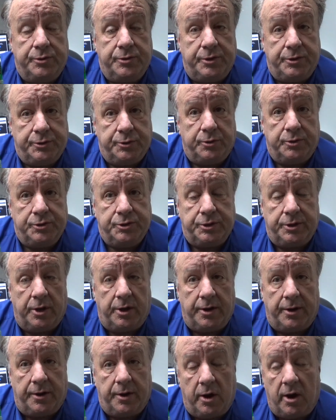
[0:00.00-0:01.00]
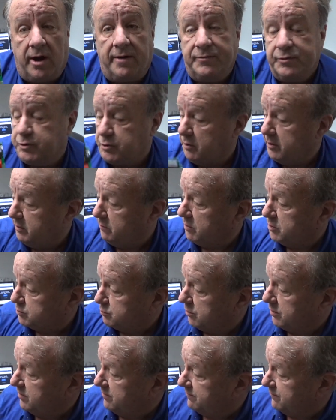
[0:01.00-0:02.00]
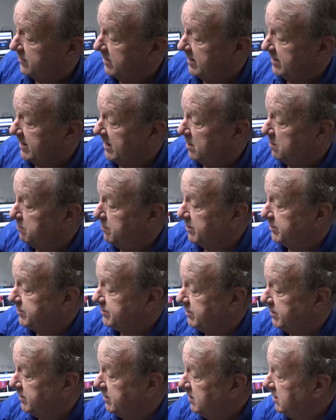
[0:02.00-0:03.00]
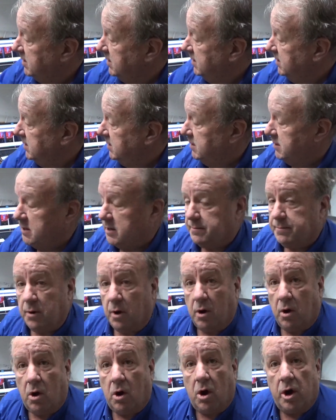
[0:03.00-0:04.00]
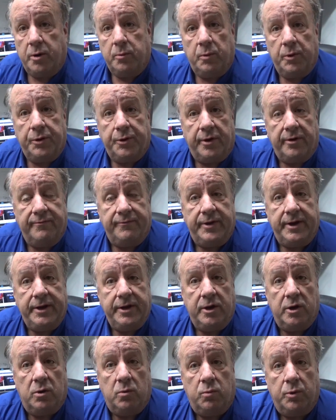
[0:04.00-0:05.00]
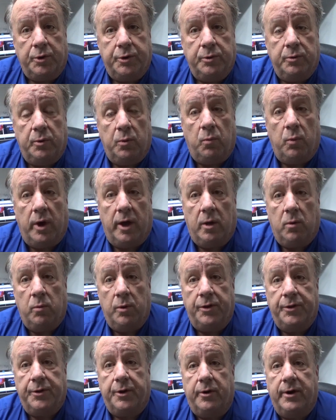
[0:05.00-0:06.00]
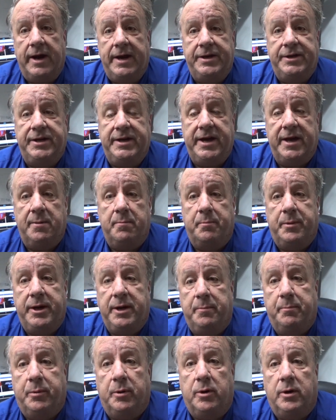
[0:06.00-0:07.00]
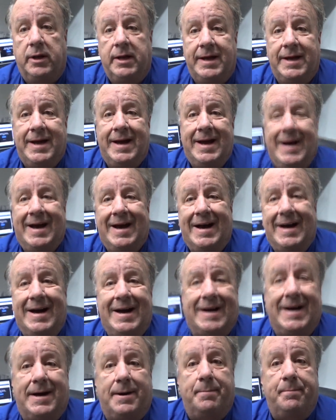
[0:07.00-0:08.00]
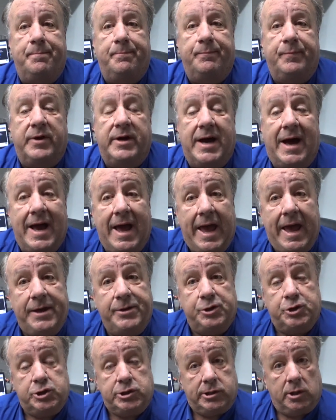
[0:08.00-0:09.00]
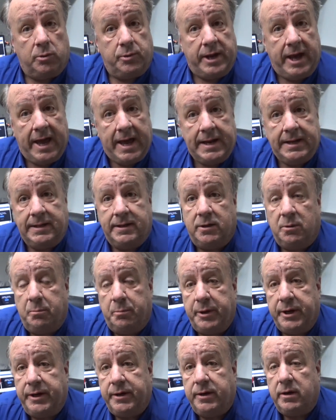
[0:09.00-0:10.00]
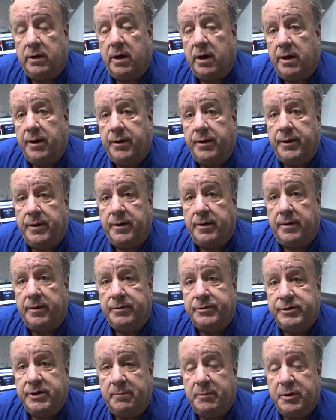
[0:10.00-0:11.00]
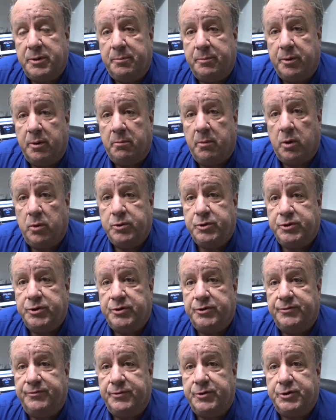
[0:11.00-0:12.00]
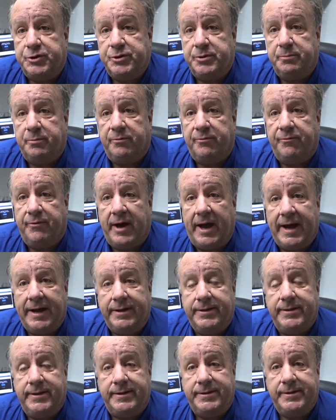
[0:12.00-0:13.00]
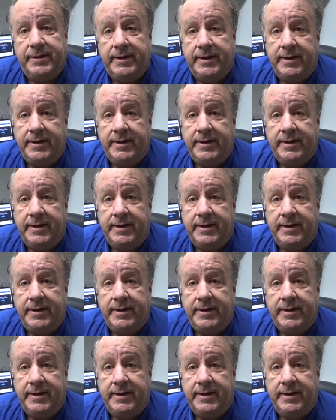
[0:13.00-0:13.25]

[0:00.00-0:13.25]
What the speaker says: that turns it on and off. So anyways, we're going to find out. But on with our video. We're doing well with our ATM people. I had to slow down a little bit on some of the promotions for the simple fact that